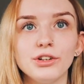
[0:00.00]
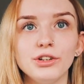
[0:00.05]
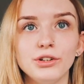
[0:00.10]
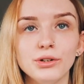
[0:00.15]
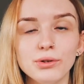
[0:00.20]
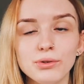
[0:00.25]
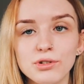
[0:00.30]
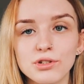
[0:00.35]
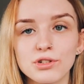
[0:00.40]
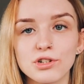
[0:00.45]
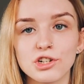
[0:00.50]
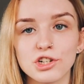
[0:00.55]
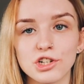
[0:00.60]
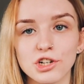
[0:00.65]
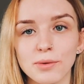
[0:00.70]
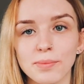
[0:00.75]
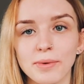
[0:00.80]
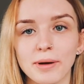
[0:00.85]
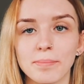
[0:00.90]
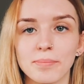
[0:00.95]
Used to
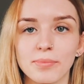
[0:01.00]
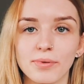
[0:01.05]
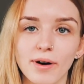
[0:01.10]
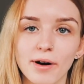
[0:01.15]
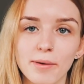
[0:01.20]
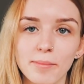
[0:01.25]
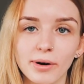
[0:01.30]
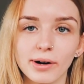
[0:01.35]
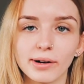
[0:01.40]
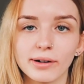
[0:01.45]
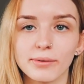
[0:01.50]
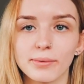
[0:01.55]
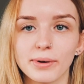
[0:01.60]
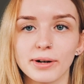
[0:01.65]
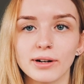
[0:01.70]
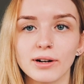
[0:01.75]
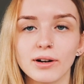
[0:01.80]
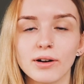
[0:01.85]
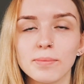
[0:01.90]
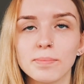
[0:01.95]
shop at Primark
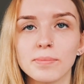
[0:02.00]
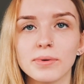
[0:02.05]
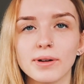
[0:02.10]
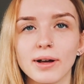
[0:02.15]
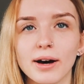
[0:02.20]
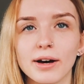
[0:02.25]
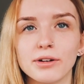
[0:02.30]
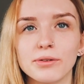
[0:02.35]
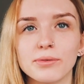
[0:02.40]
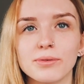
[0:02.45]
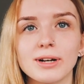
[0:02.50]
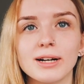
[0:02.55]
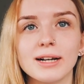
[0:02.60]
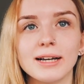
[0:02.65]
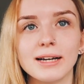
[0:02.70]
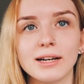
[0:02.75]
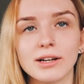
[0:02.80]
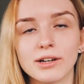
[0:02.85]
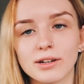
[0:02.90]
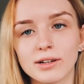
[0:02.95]
quite a lot, but I don't
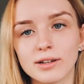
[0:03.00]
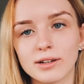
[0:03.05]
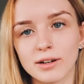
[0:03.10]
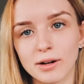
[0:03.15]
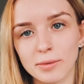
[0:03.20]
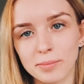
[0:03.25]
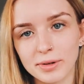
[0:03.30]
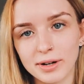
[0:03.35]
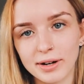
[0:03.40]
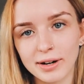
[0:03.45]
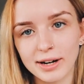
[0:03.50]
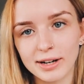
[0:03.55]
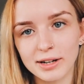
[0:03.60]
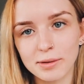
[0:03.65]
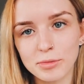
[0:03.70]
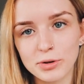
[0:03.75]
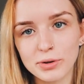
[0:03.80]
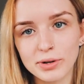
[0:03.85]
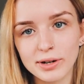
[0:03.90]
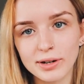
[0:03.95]
really come there
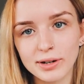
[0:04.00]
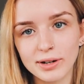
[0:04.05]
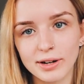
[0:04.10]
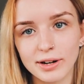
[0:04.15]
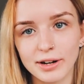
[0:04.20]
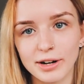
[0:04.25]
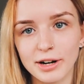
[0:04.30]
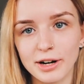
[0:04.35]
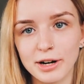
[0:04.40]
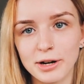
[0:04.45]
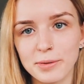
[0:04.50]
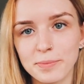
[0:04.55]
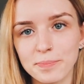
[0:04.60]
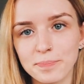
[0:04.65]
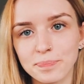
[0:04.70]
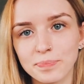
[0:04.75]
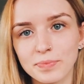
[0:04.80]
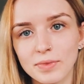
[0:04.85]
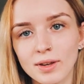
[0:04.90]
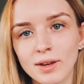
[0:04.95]
anymore.
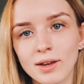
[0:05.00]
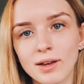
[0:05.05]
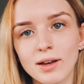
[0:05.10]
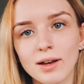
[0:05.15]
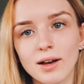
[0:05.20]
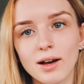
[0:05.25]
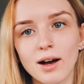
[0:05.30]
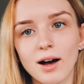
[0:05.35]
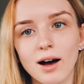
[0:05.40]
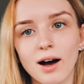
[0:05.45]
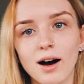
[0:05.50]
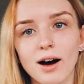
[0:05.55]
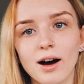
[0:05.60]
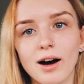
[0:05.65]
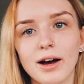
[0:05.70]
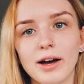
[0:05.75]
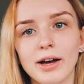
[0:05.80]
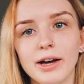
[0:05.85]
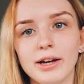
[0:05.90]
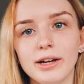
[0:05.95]

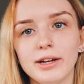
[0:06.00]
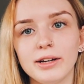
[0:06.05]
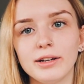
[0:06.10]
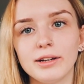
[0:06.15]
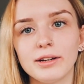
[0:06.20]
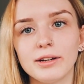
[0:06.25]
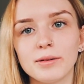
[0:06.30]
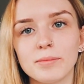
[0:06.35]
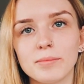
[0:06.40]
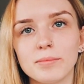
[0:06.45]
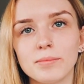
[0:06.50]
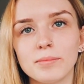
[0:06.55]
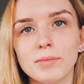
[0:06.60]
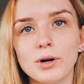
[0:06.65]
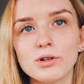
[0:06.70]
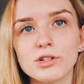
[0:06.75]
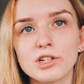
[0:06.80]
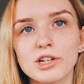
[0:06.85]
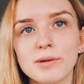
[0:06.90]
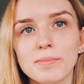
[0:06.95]
I
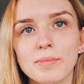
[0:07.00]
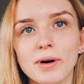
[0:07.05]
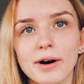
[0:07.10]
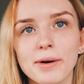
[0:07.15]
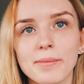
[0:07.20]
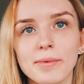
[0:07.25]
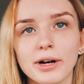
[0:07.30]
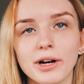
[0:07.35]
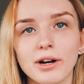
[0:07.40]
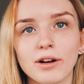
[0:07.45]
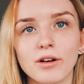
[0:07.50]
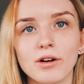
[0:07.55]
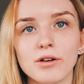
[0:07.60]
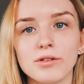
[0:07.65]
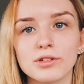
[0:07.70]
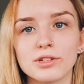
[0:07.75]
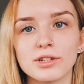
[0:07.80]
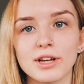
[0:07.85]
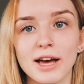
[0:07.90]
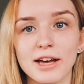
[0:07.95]
mostly buy my
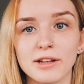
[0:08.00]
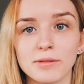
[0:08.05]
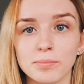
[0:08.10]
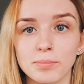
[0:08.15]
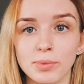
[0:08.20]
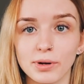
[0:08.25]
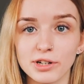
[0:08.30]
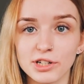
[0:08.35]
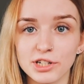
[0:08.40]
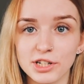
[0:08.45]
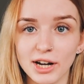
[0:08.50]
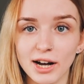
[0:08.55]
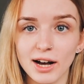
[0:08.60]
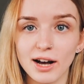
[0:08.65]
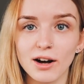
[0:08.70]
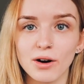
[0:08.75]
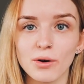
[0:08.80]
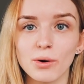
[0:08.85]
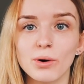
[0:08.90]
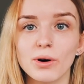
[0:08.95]
clothes at
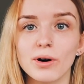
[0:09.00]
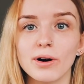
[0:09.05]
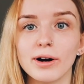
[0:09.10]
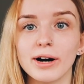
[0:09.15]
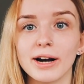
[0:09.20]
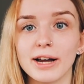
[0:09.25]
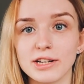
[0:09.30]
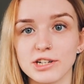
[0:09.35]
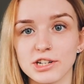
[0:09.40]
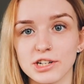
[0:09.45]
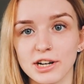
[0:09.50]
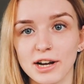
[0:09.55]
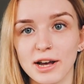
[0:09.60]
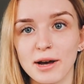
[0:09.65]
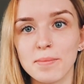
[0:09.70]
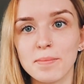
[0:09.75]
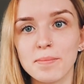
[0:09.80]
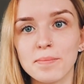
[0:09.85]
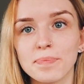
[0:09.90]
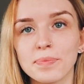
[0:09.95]
Bershka or
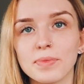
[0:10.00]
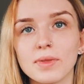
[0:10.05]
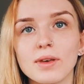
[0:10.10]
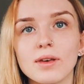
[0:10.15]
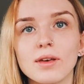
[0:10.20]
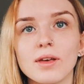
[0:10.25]
H&M.